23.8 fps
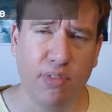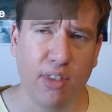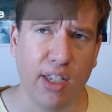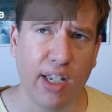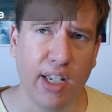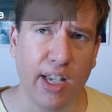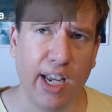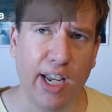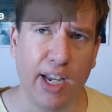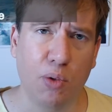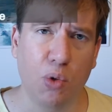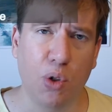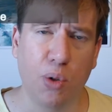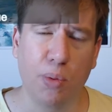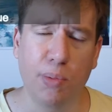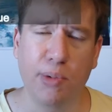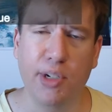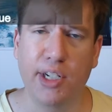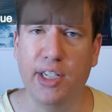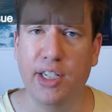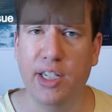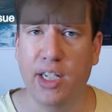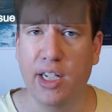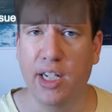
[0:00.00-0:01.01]
a
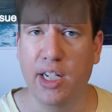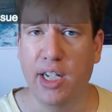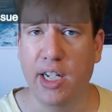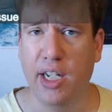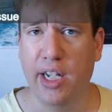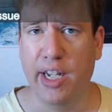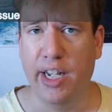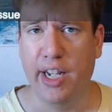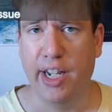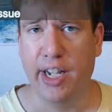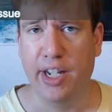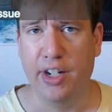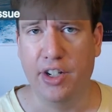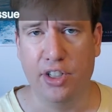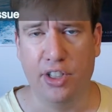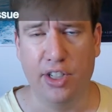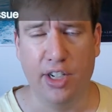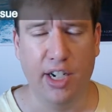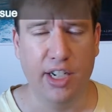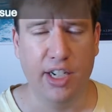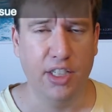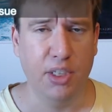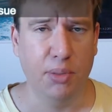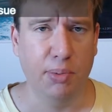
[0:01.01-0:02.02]
woman and her
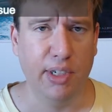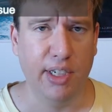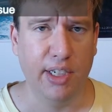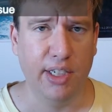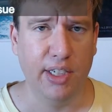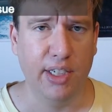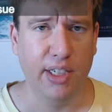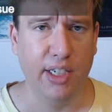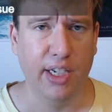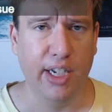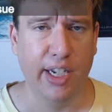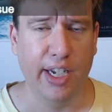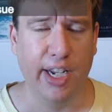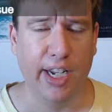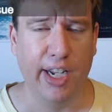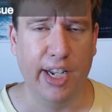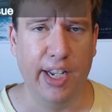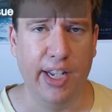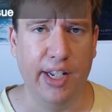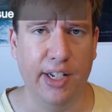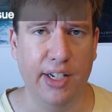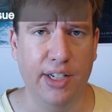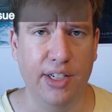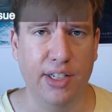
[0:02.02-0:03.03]
husband,
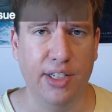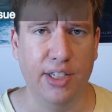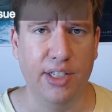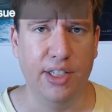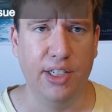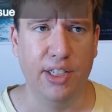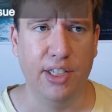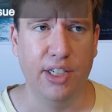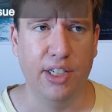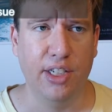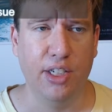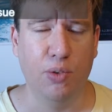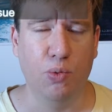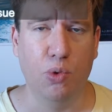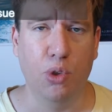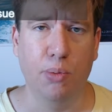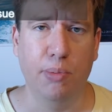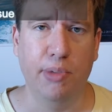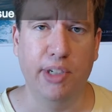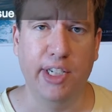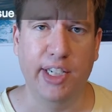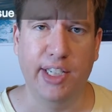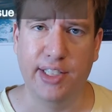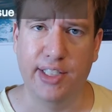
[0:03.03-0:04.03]
and the
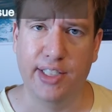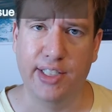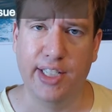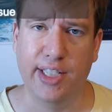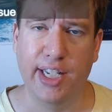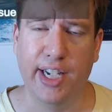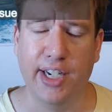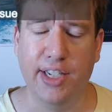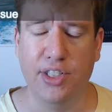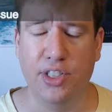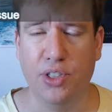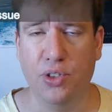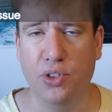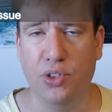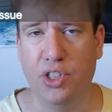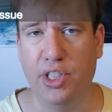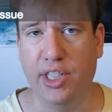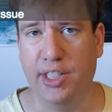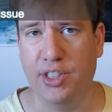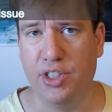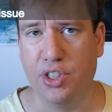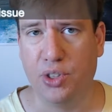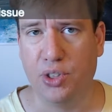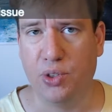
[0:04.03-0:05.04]
woman is sick, so she
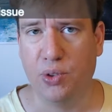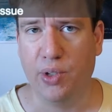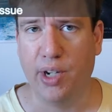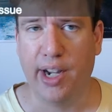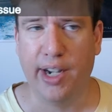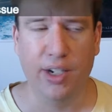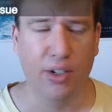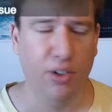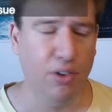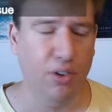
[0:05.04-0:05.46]
gets cryo